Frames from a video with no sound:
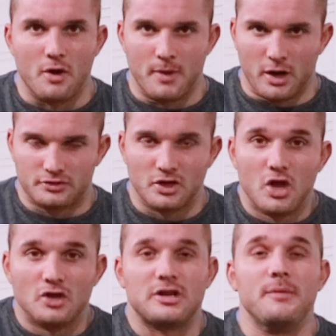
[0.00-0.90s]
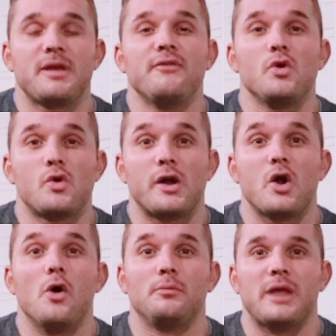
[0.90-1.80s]
much. So let me give you a
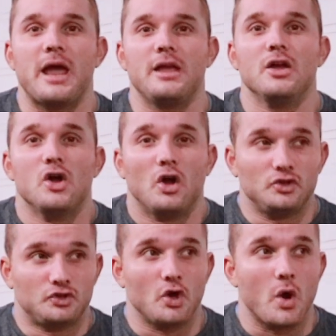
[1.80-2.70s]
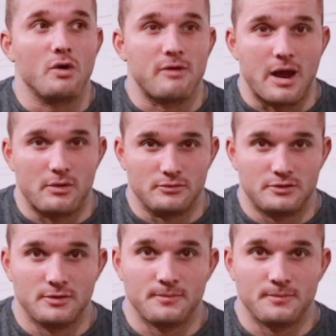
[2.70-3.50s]
quick update and show you around.